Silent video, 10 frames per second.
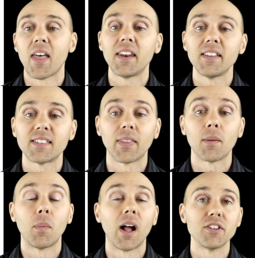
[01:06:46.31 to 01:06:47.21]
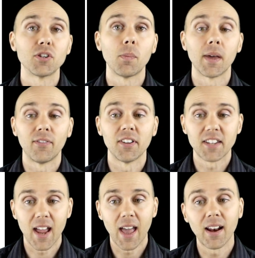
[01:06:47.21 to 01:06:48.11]
and that is that the marginal
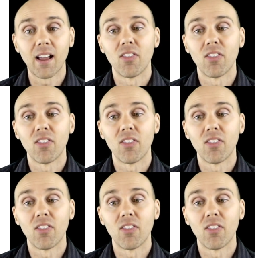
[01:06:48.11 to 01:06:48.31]
benefit to Anna